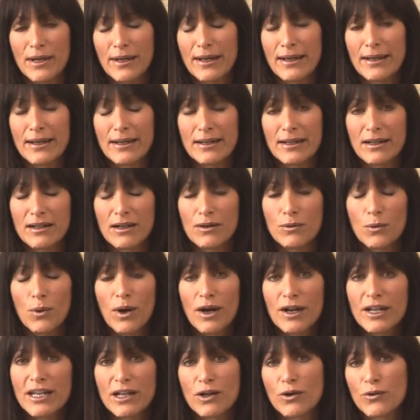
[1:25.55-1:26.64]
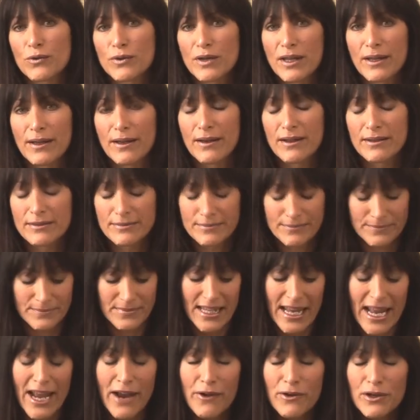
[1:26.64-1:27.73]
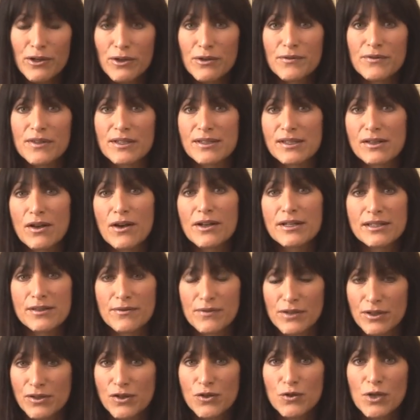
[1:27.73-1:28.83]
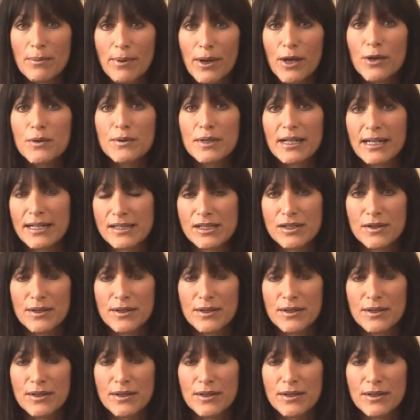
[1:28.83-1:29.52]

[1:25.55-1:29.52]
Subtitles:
We're working on the area of the size of the strip only,